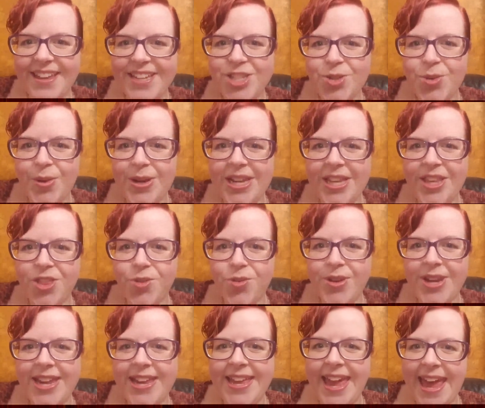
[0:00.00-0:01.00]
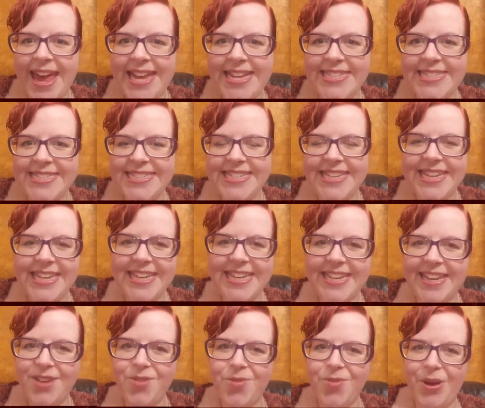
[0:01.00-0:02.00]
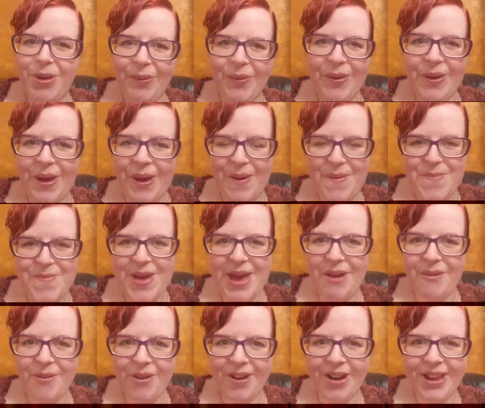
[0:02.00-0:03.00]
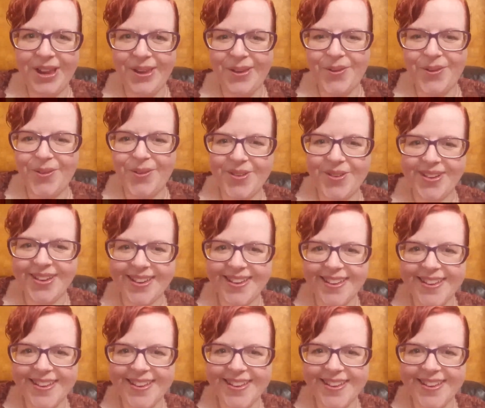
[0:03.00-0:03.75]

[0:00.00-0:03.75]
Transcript: 23KC, welcome. How are you?